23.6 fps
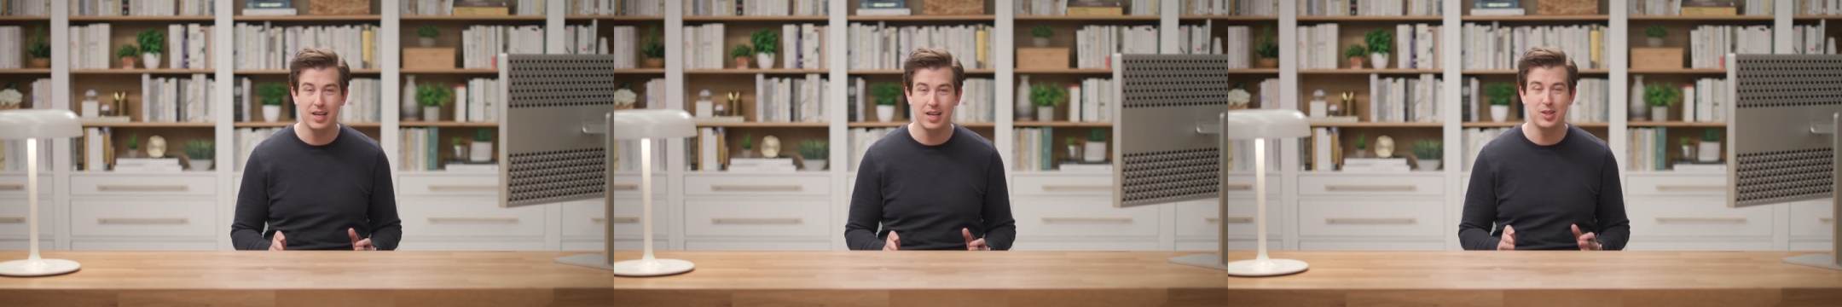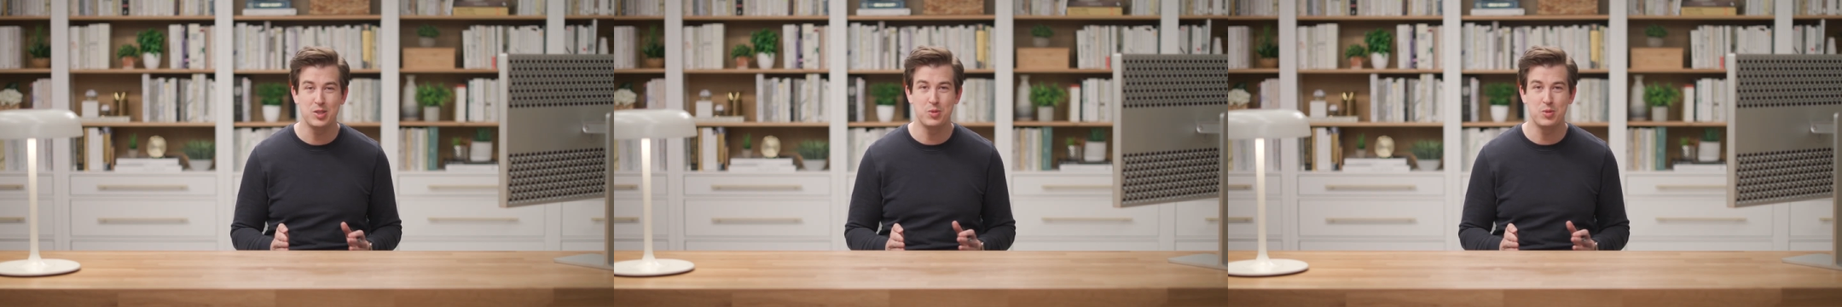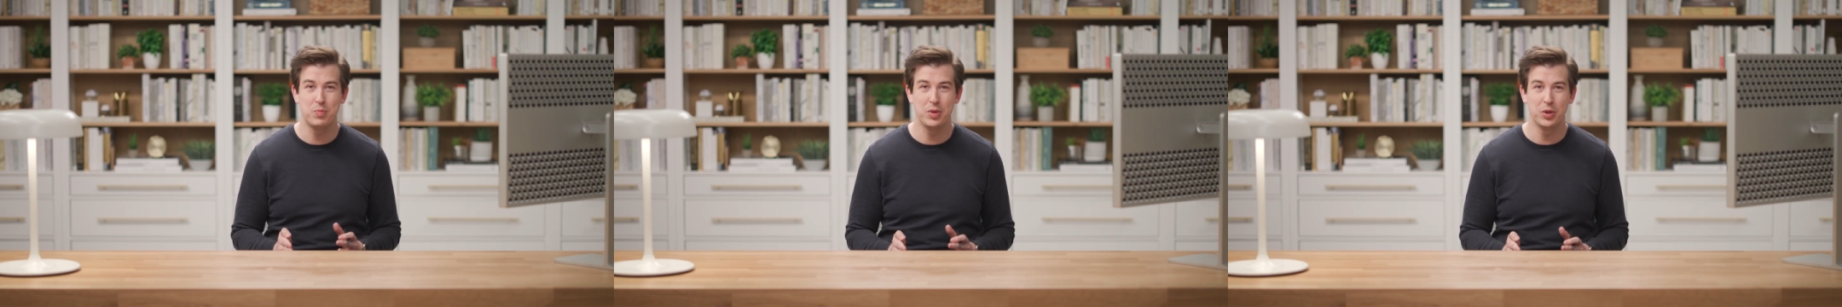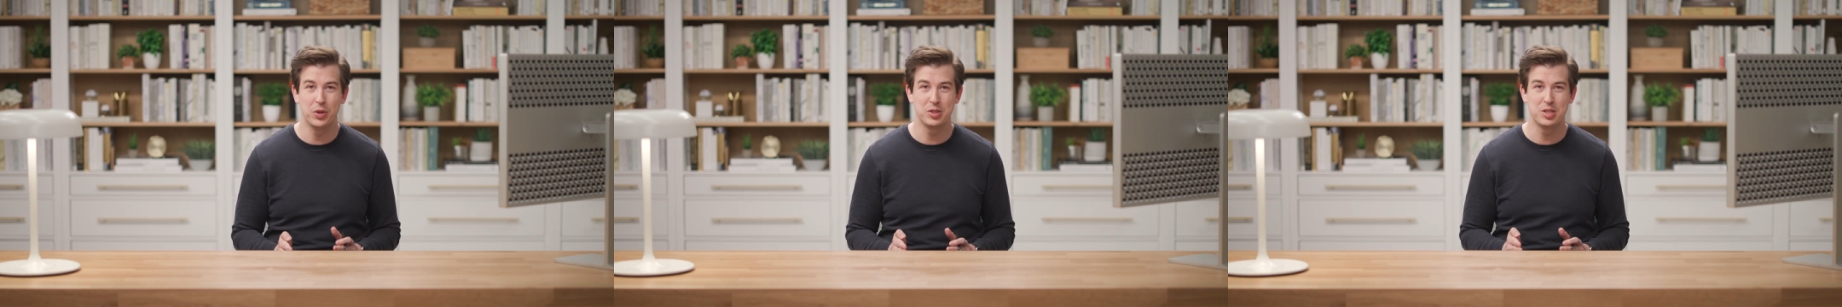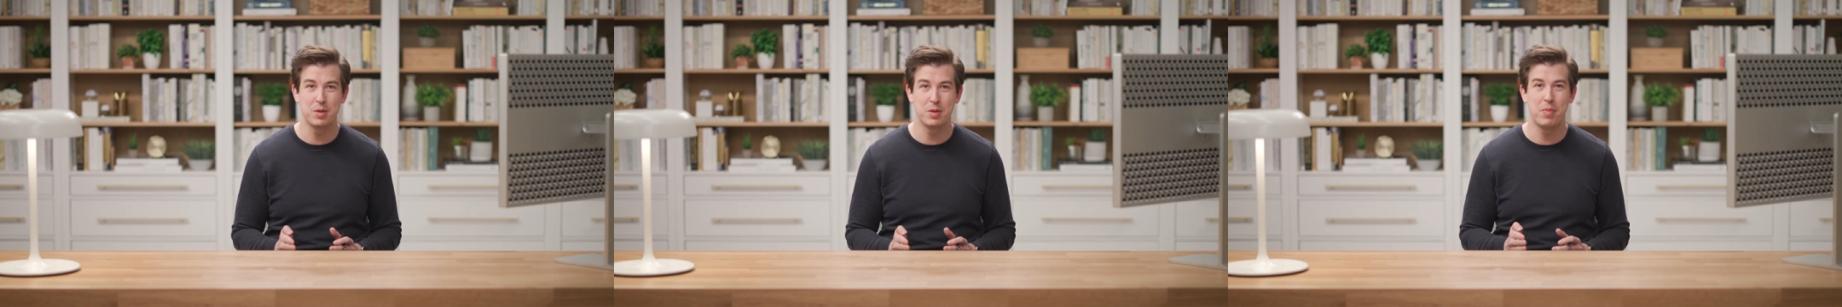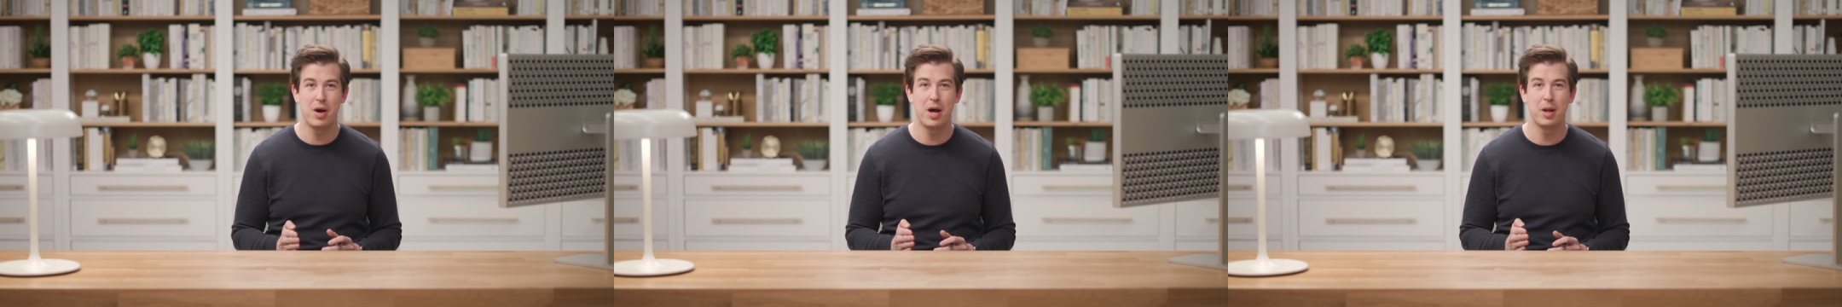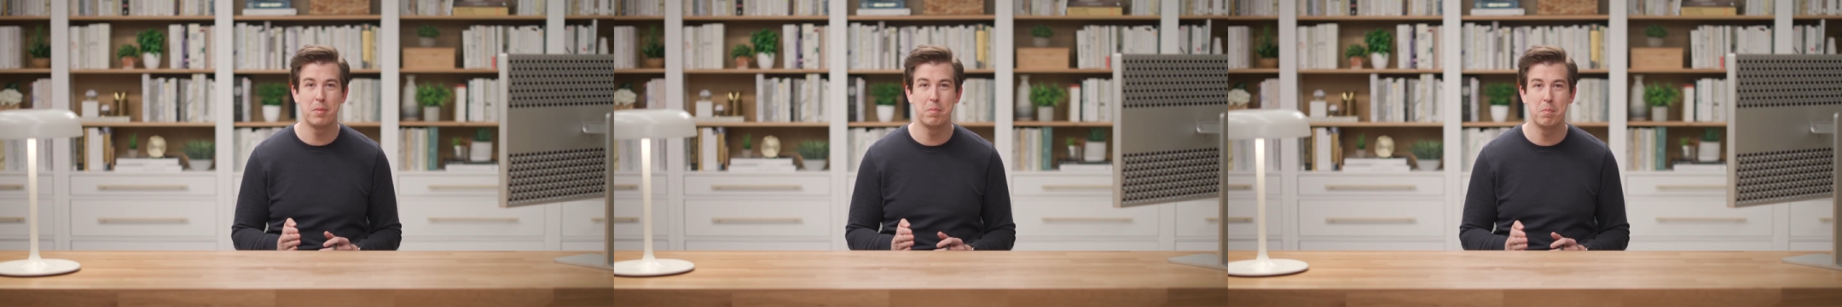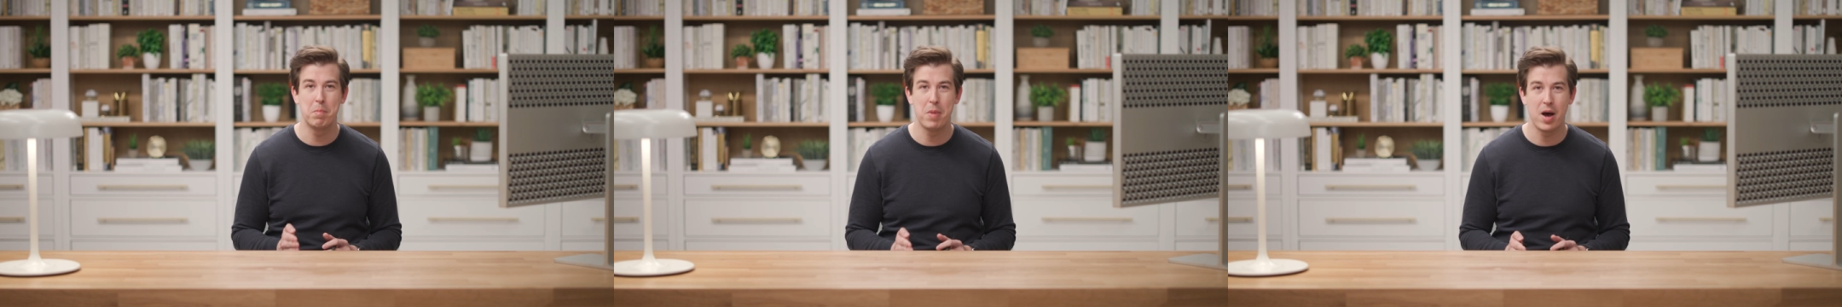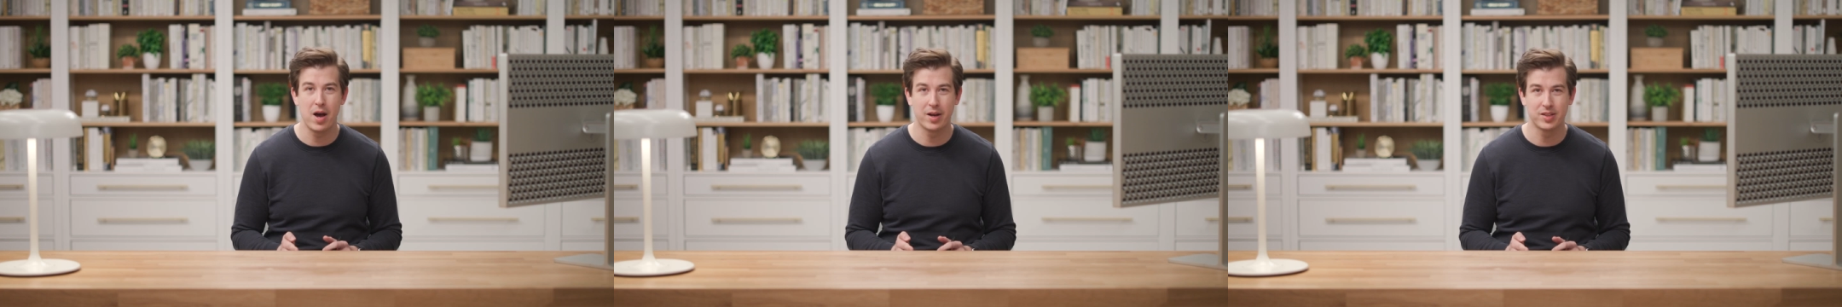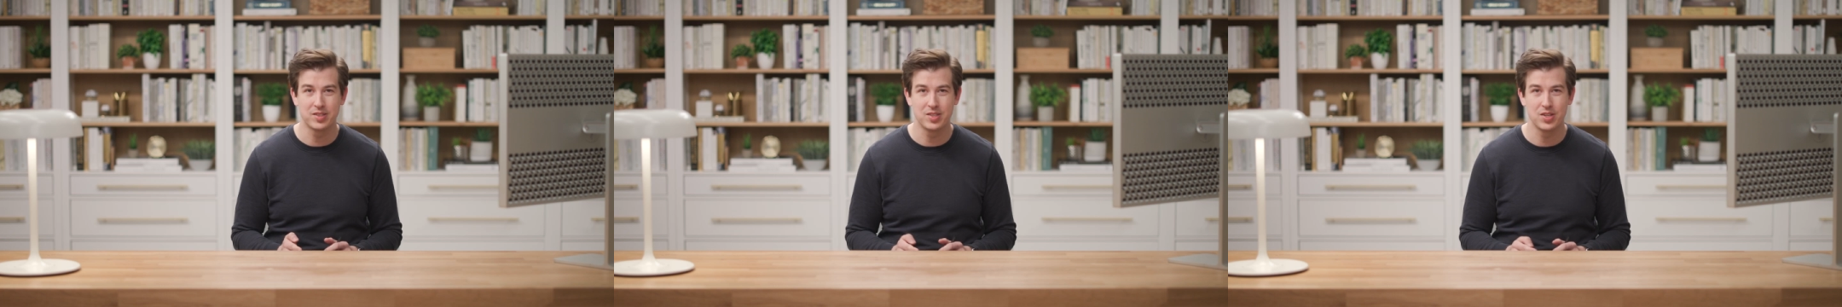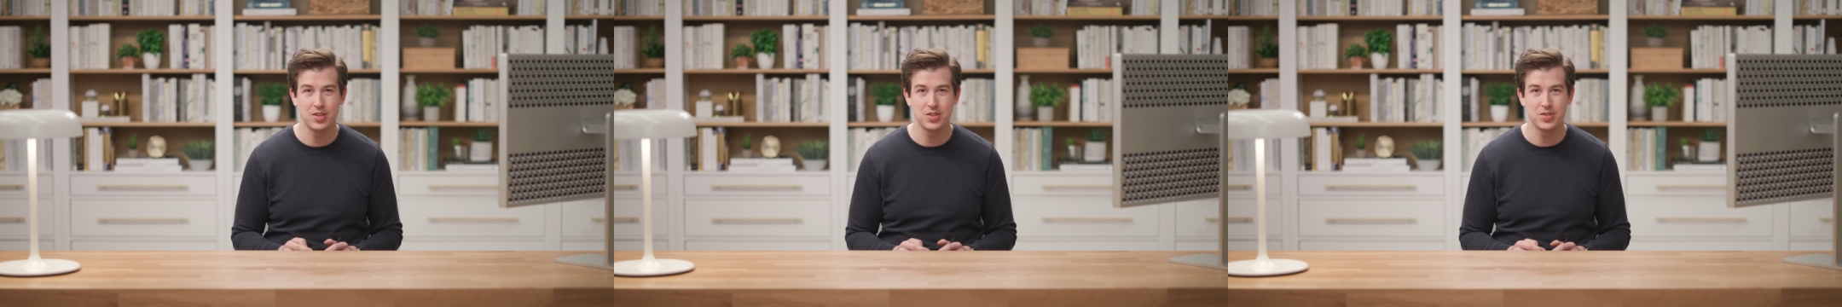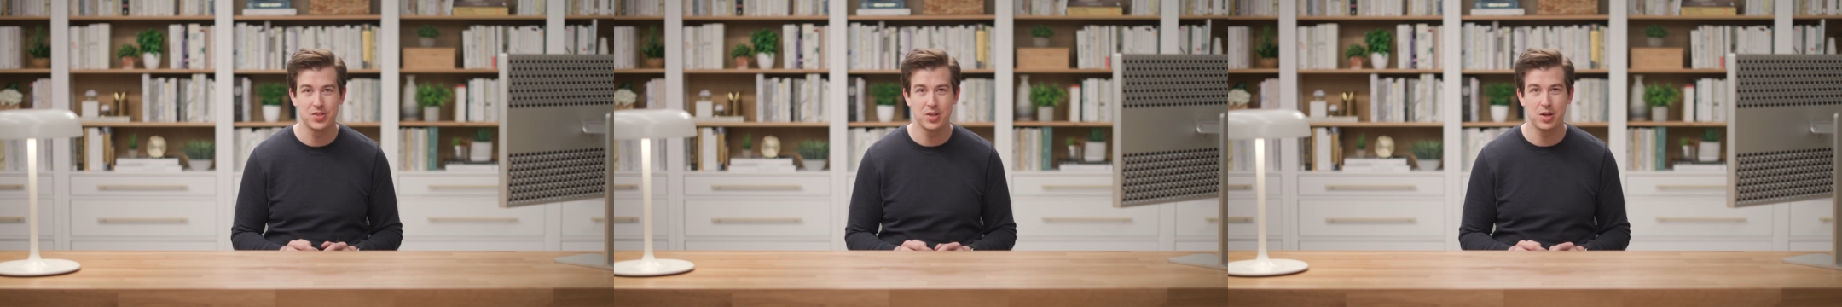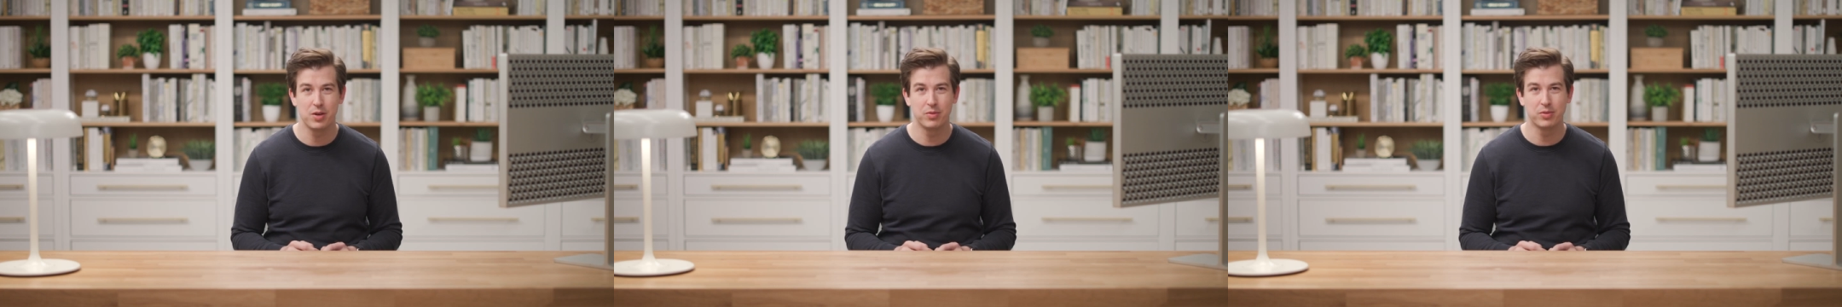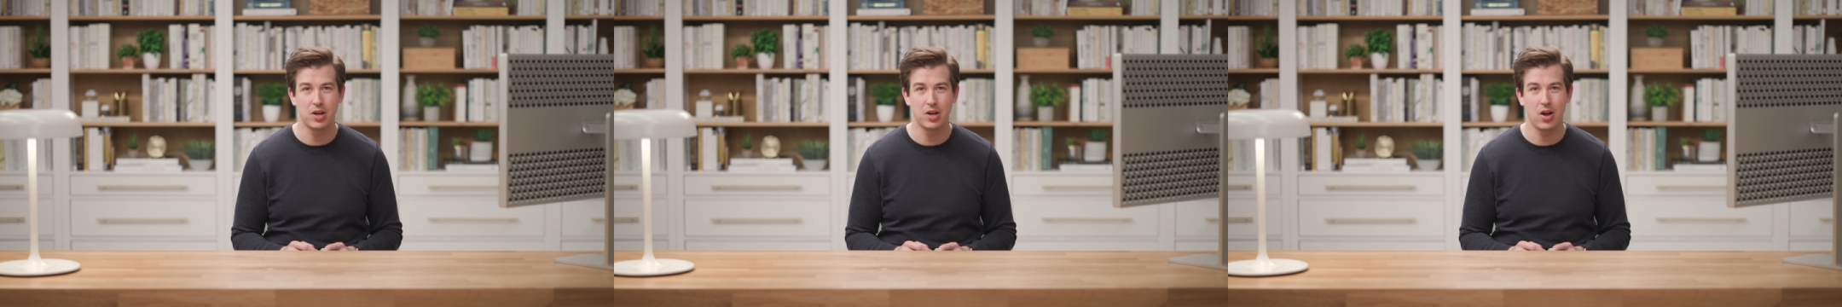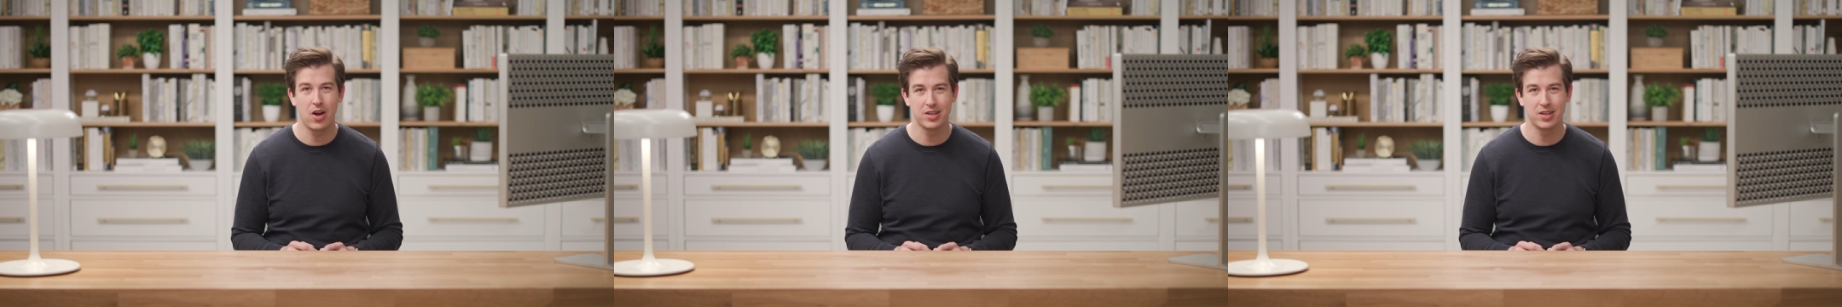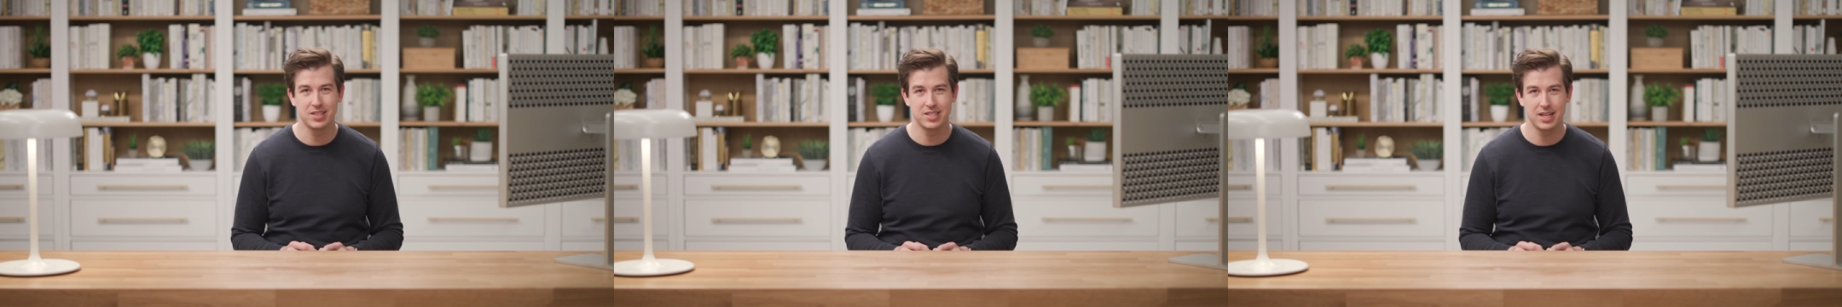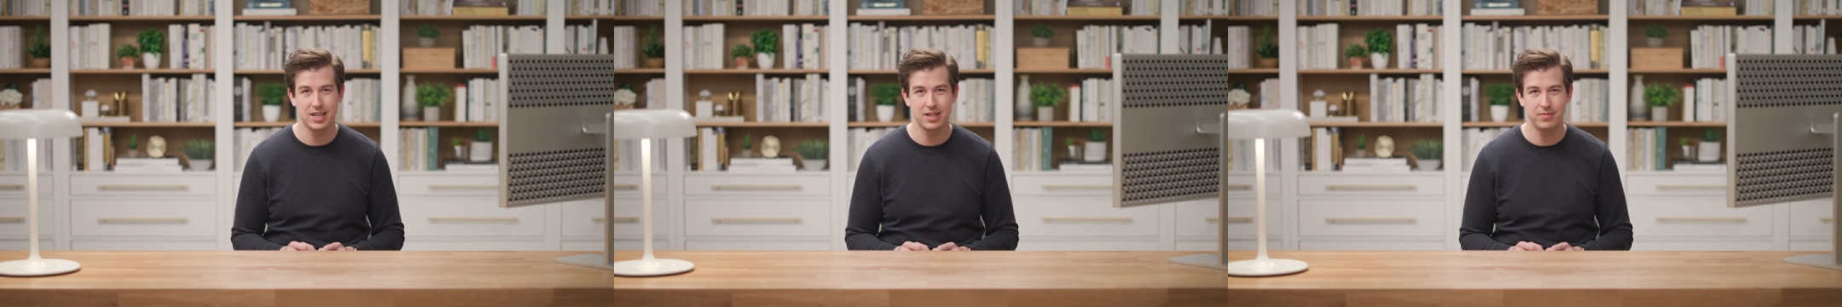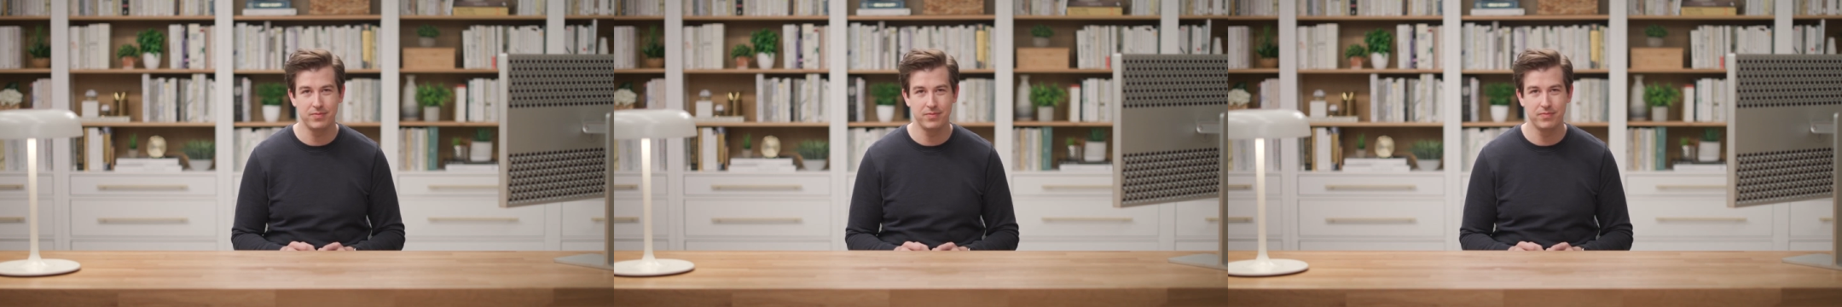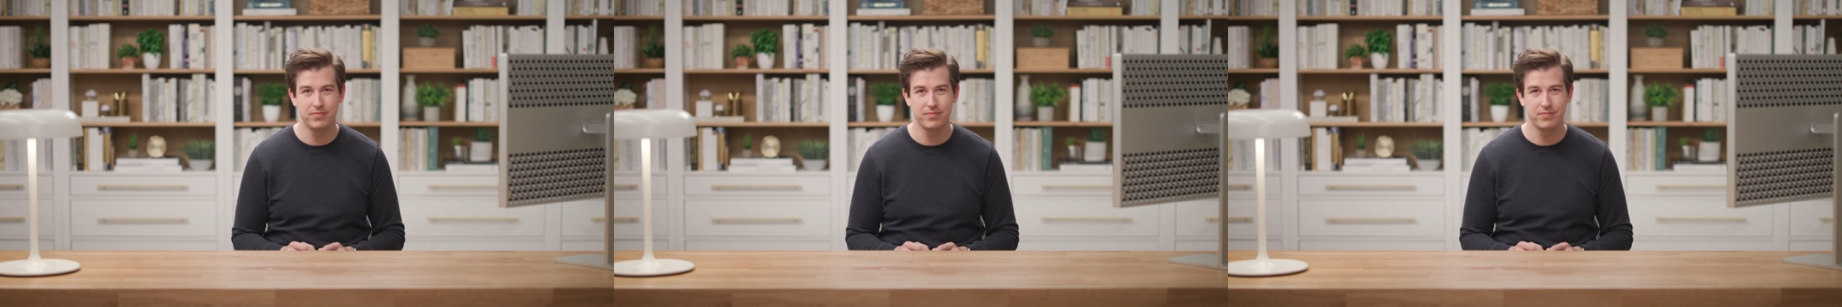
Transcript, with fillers: is built upon boxes of content.